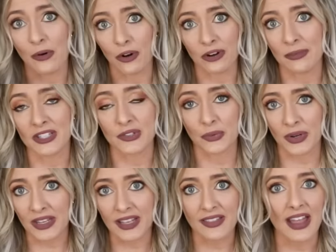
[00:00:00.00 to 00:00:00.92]
ornaments
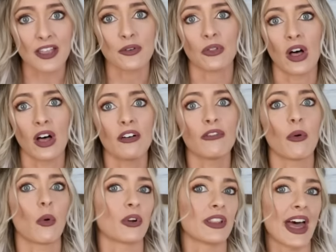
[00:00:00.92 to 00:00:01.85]
really that you love
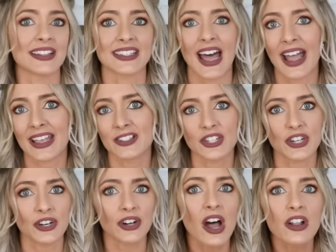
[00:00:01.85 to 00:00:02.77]
or that tie into
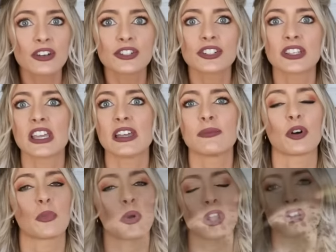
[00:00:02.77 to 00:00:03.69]
your color scheme or what